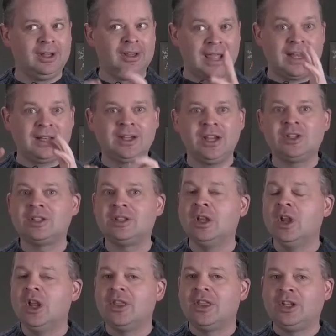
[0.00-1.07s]
In that case,
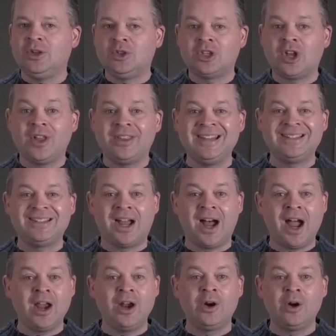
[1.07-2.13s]
that you saw the
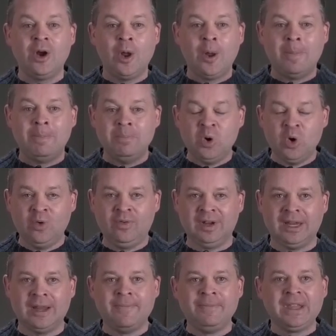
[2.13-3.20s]
entire
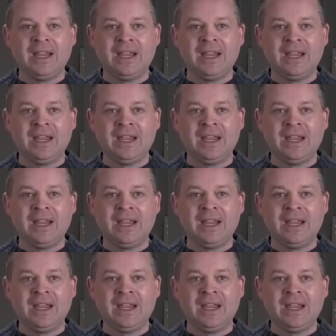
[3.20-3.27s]
movie.